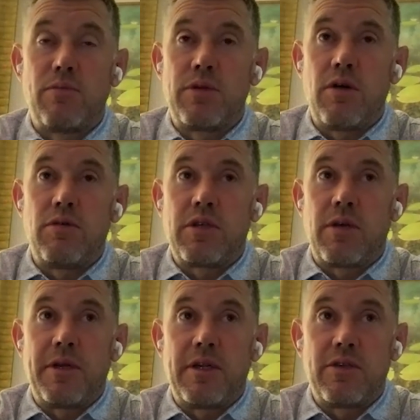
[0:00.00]
Doak's
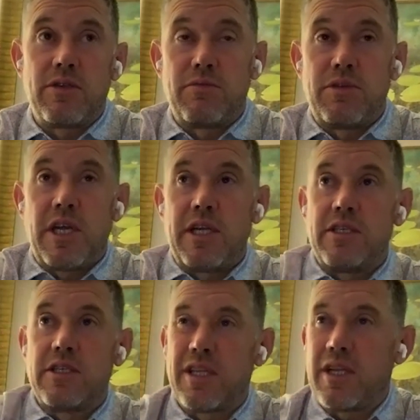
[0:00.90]
come in and done some
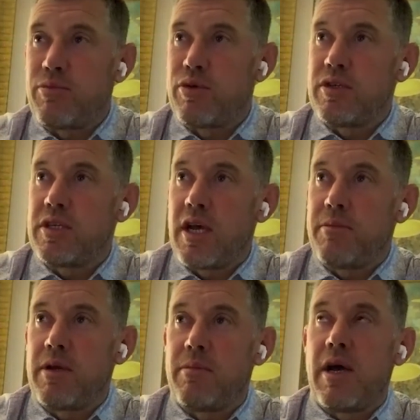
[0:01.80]
changes. I think Brooks
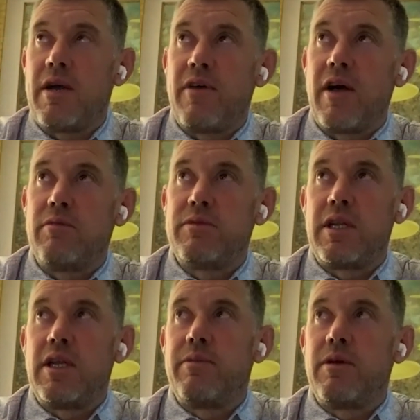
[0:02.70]
Koepka might have helped
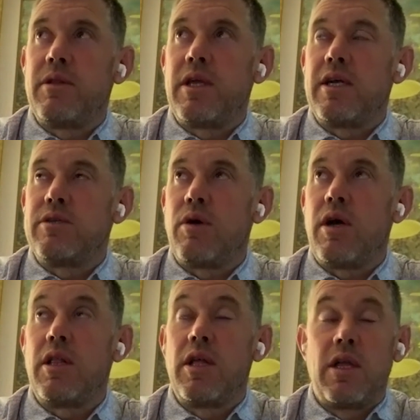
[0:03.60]
a little bit with that as
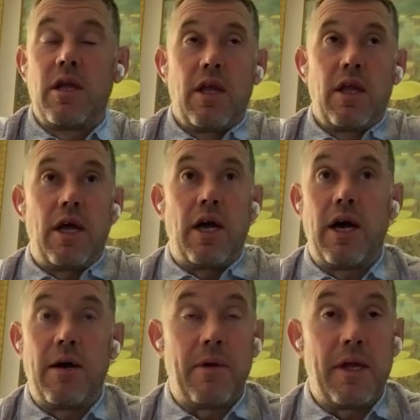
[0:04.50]
well.
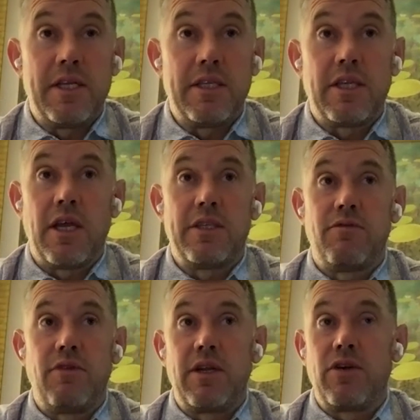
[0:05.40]
And it's
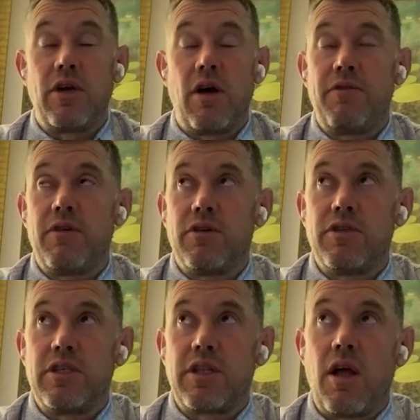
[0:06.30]
a really good golf
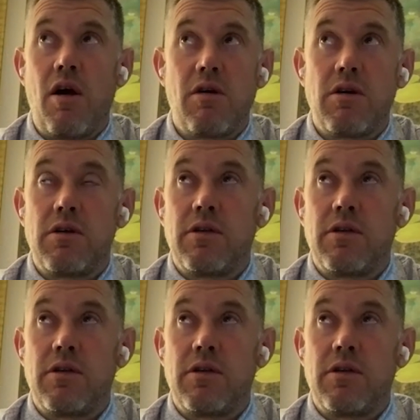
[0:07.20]
course. It's long.